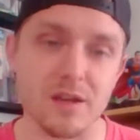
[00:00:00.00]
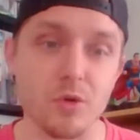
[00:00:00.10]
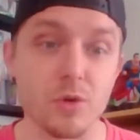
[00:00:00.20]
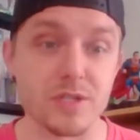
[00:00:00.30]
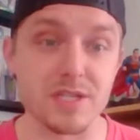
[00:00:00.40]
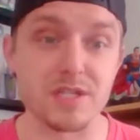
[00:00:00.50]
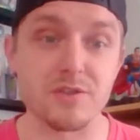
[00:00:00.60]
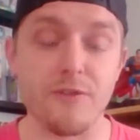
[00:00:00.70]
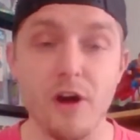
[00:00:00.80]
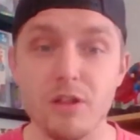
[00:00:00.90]
And of course, this
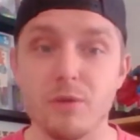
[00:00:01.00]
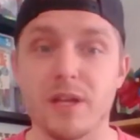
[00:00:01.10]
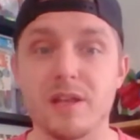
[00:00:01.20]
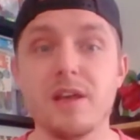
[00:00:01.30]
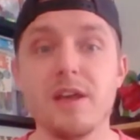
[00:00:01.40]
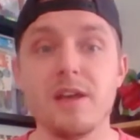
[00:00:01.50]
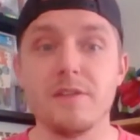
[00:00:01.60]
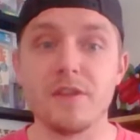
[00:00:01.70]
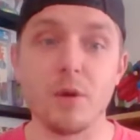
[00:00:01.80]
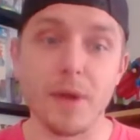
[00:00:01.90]
is following
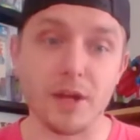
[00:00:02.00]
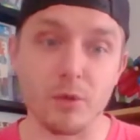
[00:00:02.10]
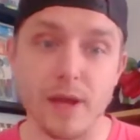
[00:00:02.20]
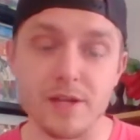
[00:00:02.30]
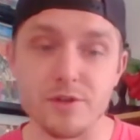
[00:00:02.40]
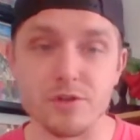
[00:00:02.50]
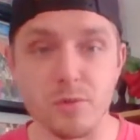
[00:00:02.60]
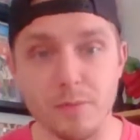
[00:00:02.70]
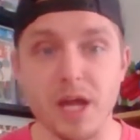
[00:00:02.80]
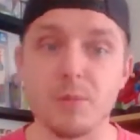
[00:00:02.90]
the Omega
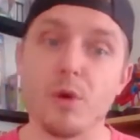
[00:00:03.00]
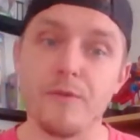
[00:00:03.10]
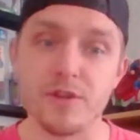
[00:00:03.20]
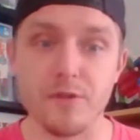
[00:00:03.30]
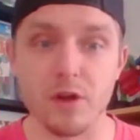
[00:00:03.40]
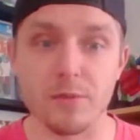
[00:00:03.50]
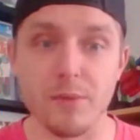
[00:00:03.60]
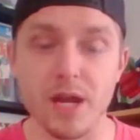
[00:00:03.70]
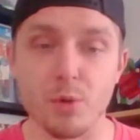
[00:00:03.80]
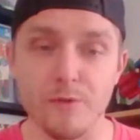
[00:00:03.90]
Rangers, where Mighty Morphin is following
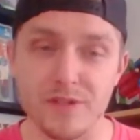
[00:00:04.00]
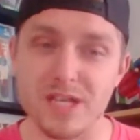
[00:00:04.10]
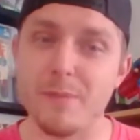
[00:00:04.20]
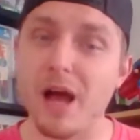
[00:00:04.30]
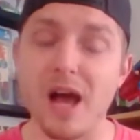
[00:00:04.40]
the Mighty Morphin team.